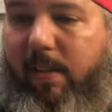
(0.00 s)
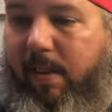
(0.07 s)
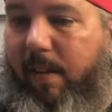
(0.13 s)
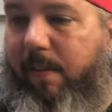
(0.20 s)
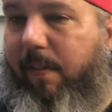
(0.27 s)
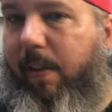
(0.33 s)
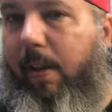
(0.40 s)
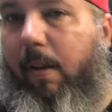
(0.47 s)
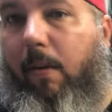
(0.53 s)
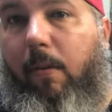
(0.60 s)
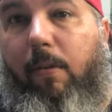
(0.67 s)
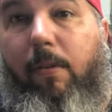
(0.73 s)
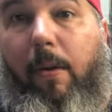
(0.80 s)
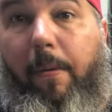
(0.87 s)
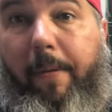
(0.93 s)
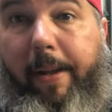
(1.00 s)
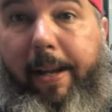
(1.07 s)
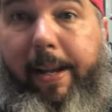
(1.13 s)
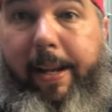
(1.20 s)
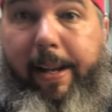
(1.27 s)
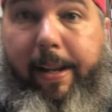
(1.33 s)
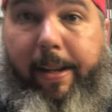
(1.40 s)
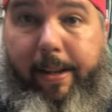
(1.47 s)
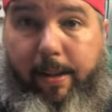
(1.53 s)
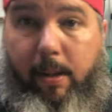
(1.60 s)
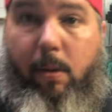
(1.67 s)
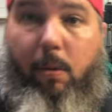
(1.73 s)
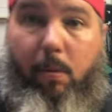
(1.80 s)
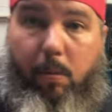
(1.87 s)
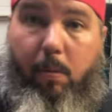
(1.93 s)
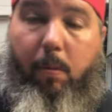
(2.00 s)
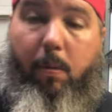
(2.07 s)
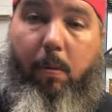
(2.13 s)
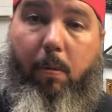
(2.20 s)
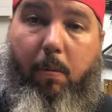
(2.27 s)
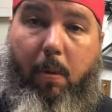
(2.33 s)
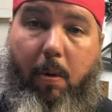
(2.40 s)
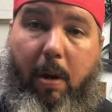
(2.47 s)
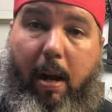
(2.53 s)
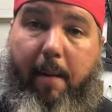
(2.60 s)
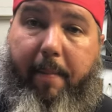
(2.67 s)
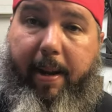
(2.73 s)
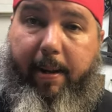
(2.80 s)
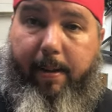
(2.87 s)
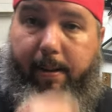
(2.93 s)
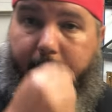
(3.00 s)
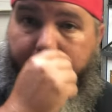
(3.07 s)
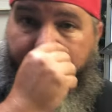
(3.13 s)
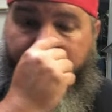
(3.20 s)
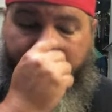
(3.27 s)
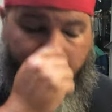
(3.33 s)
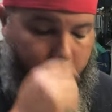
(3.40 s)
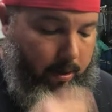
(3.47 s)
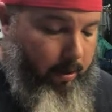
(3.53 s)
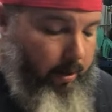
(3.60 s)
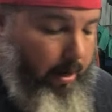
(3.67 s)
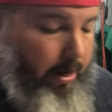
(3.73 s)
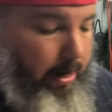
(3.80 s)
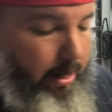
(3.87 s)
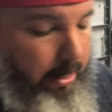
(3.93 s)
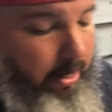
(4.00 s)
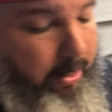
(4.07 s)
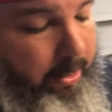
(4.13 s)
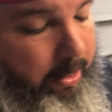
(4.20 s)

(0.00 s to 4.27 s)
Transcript: is the video? So. gear head. Oh, it's a commercial. We'll comment. Uh, I'm